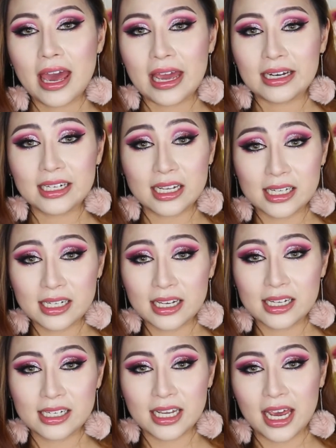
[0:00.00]
It doesn't
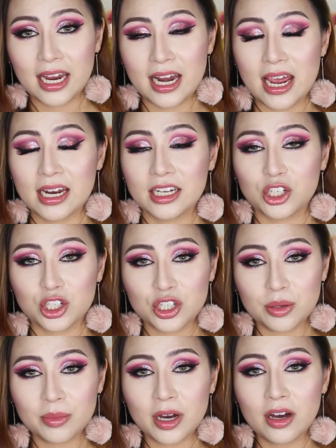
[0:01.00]
contain any
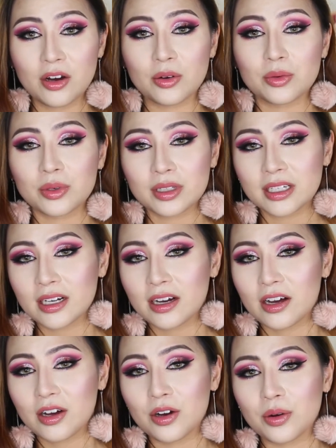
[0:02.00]
shimmer or
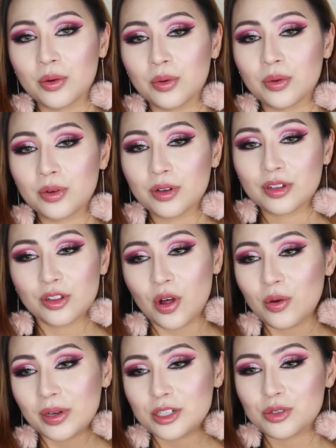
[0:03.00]
glitter or
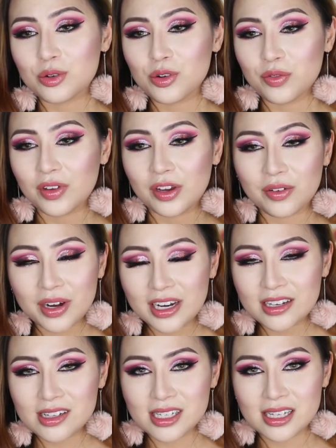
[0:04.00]
glowy sort of
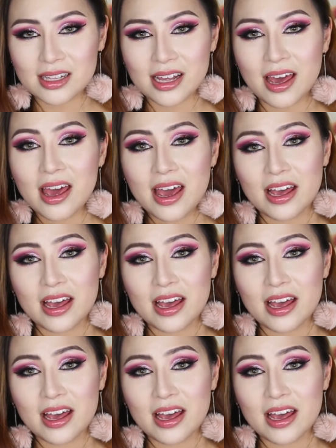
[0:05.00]
ingredients in there.